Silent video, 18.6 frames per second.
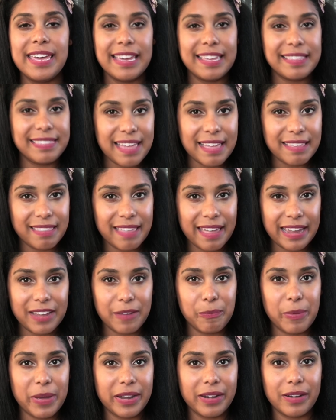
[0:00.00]
hit that
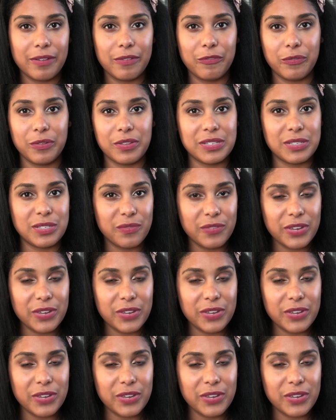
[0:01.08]
like button for this